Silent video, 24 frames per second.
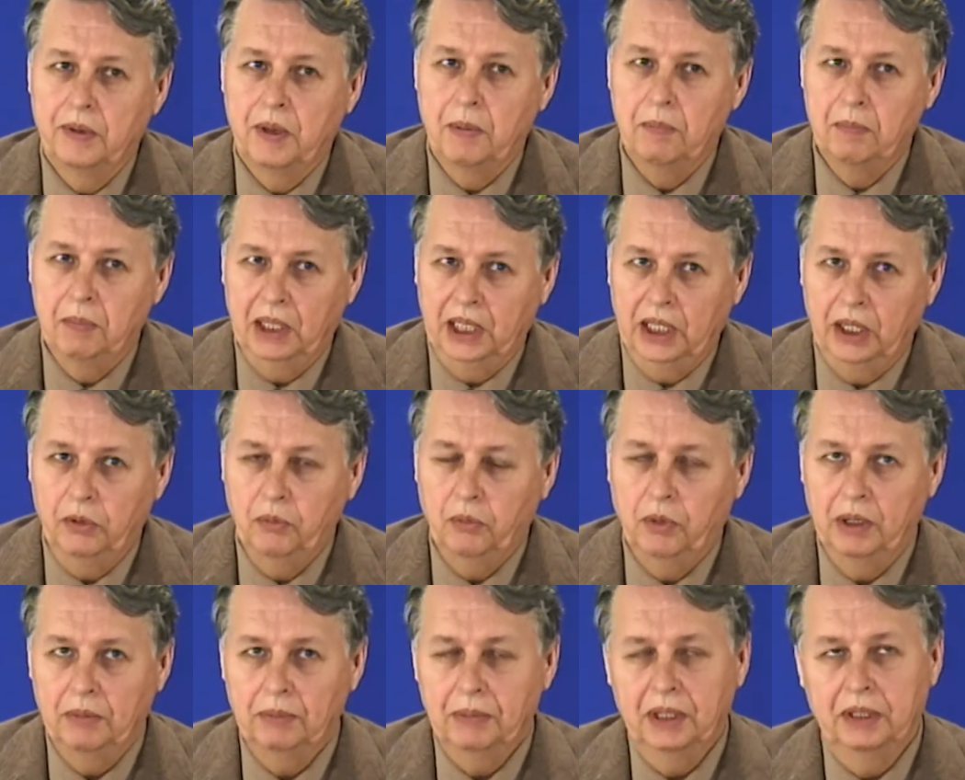men and
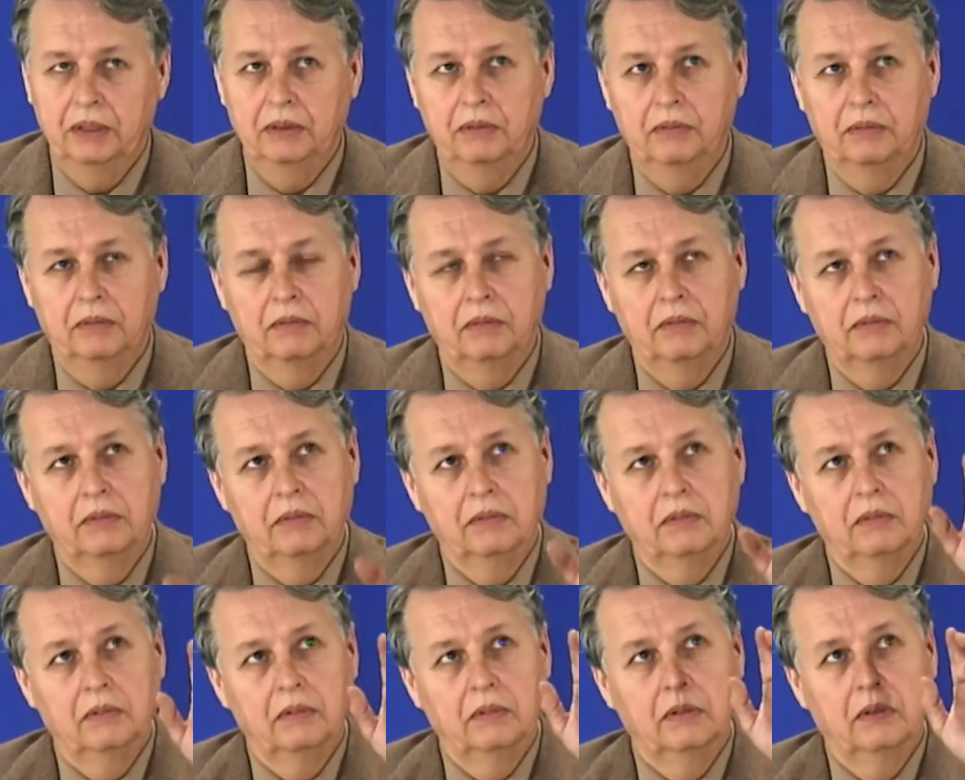women
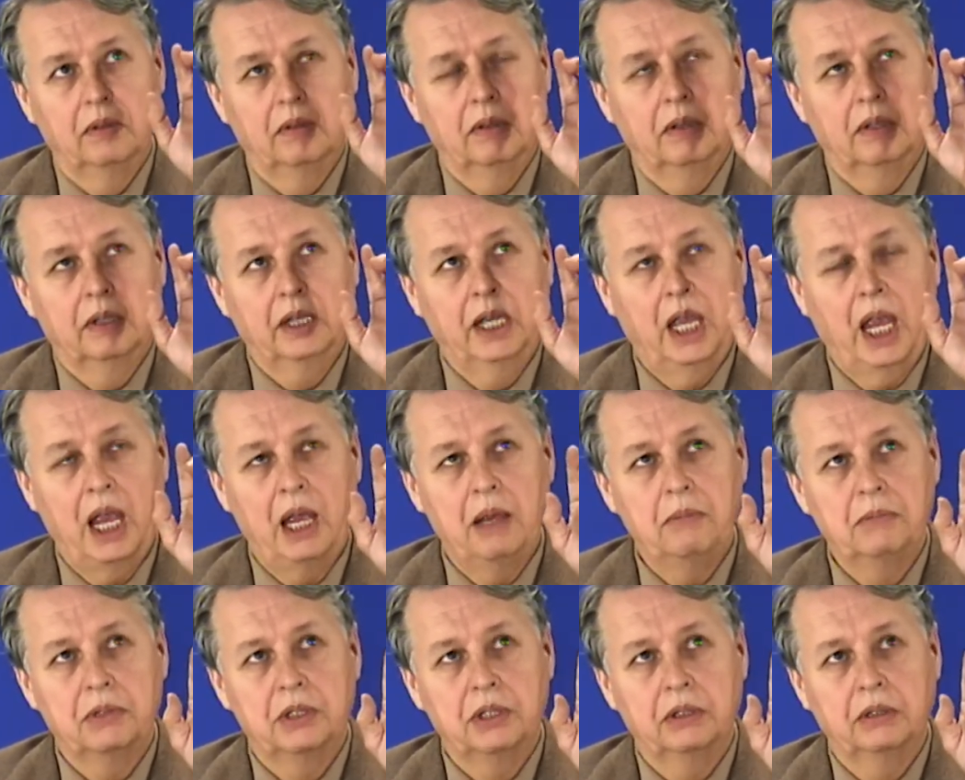
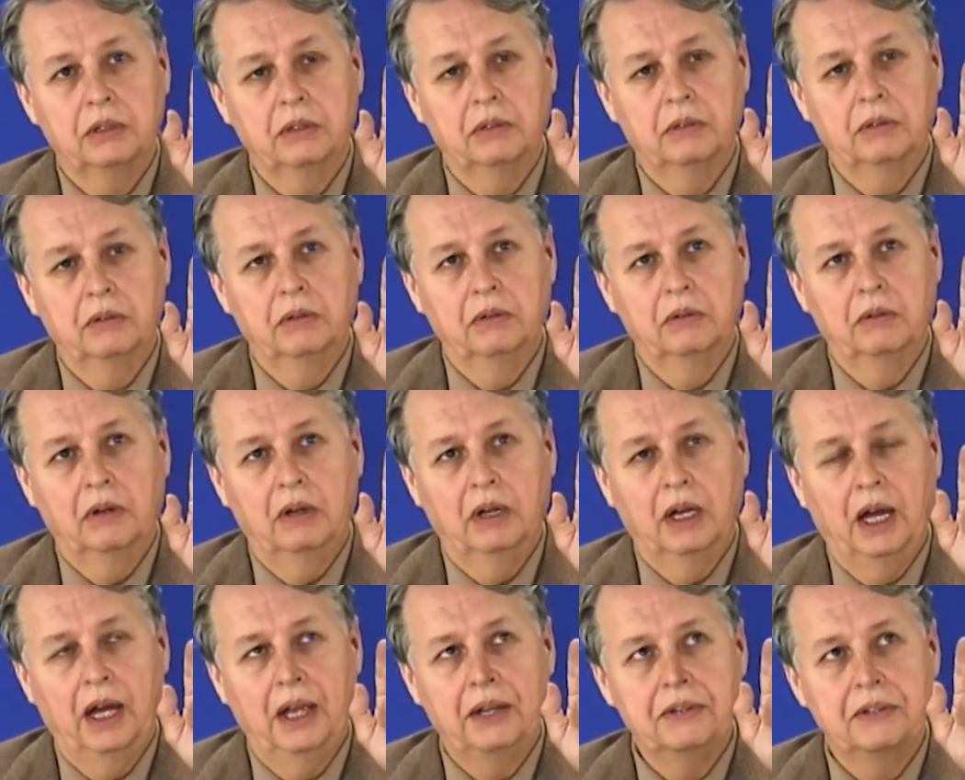came to
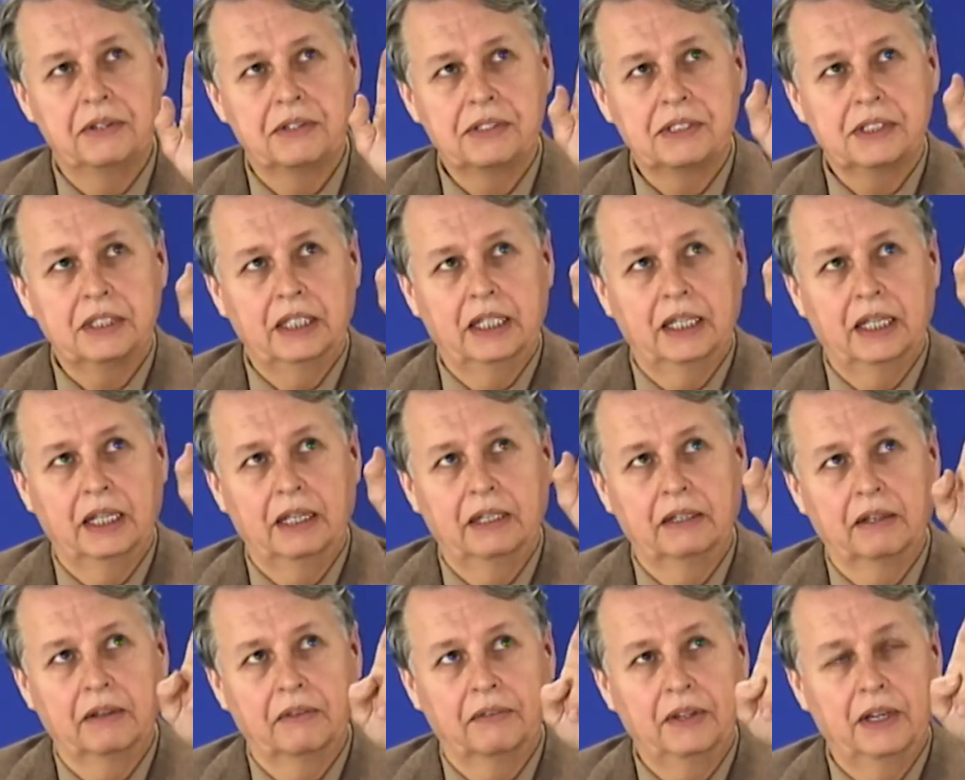
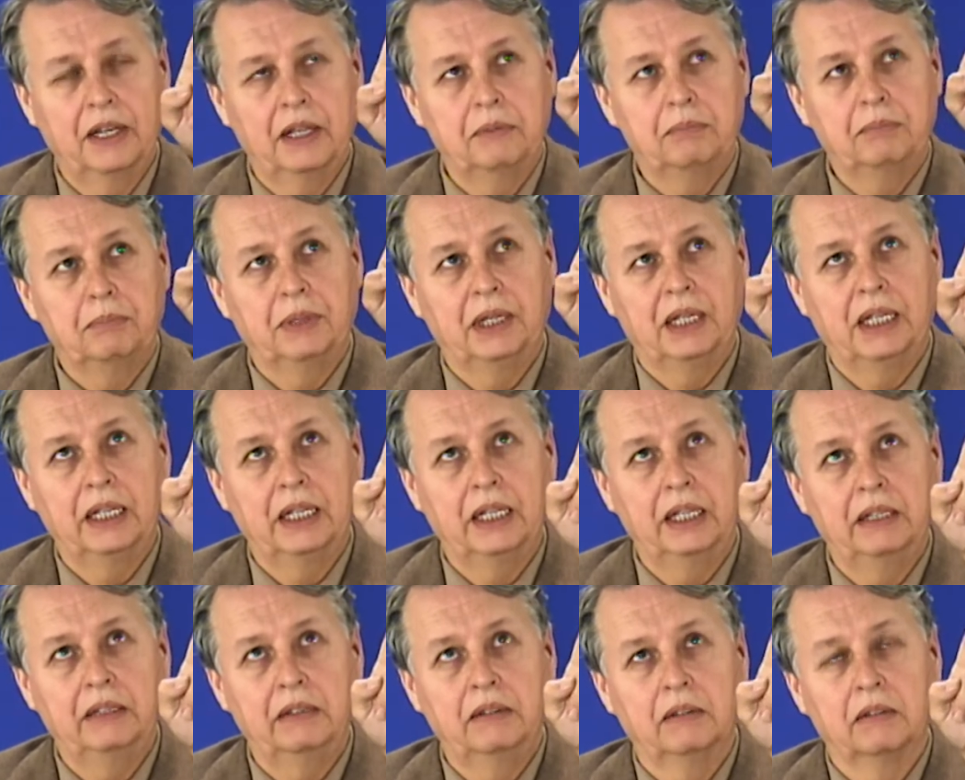understand that
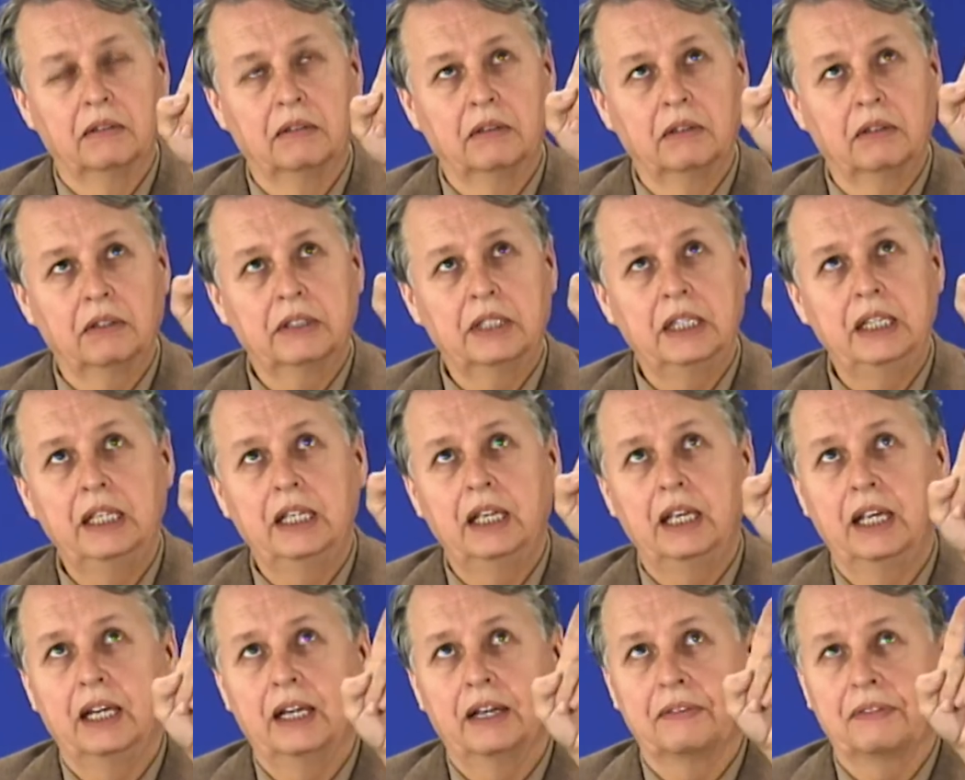by looking
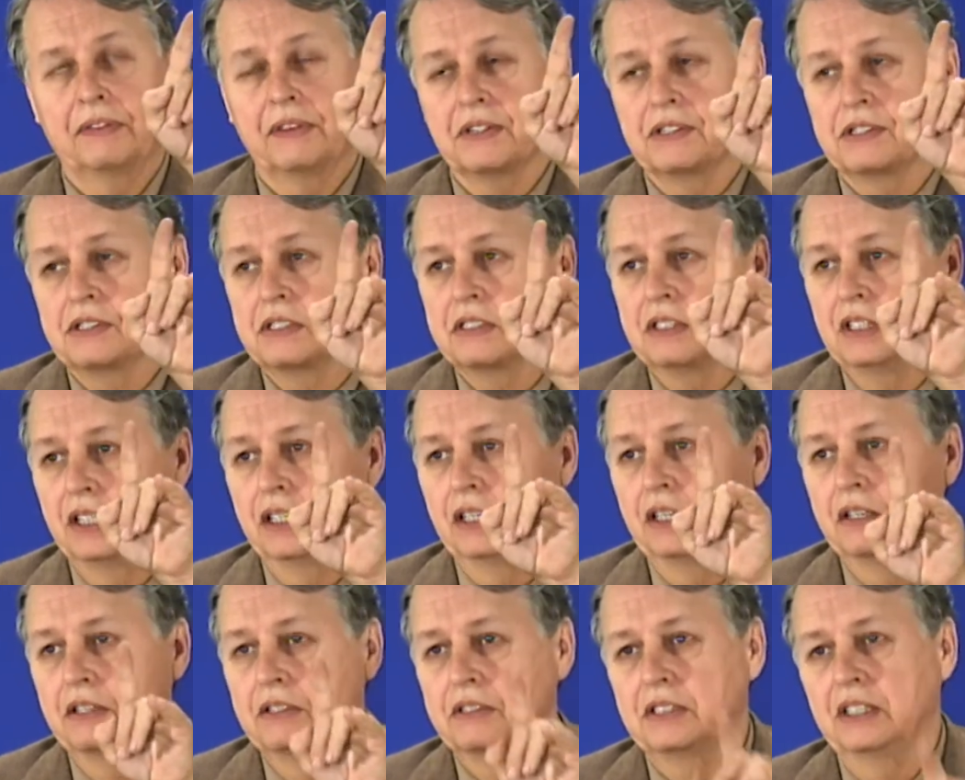at the
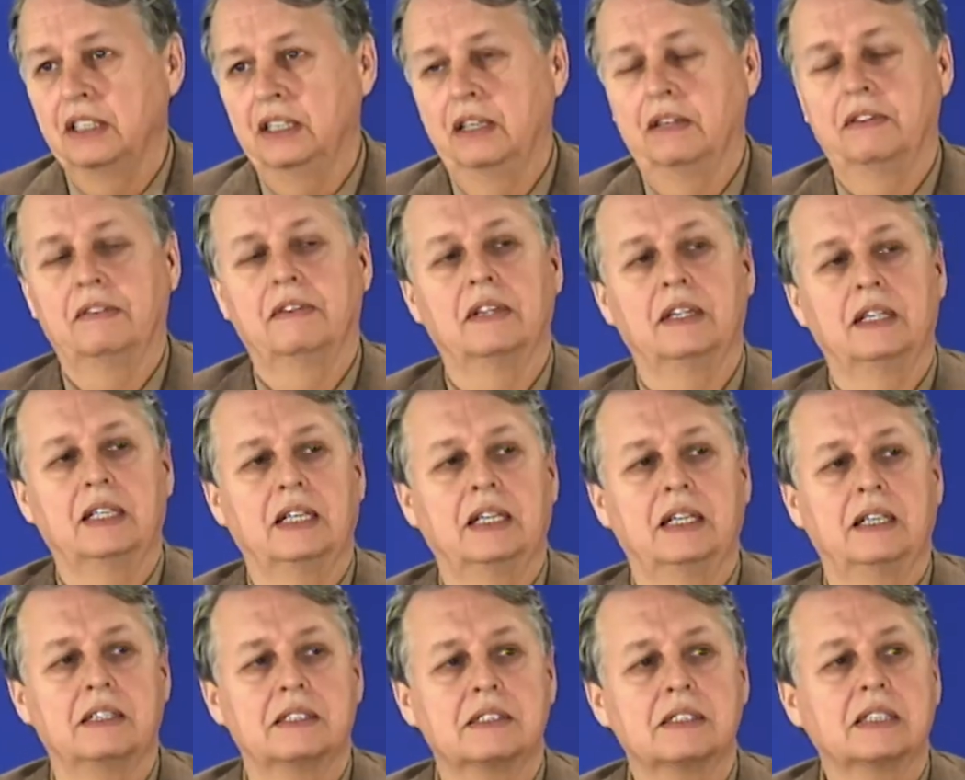stars in the
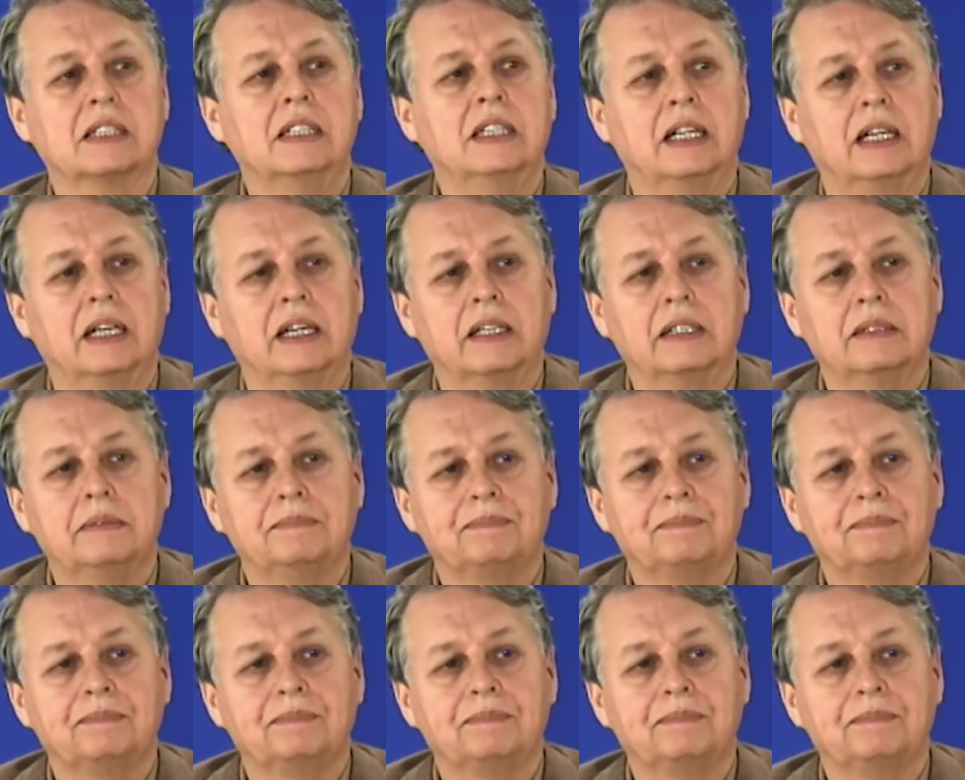night sky,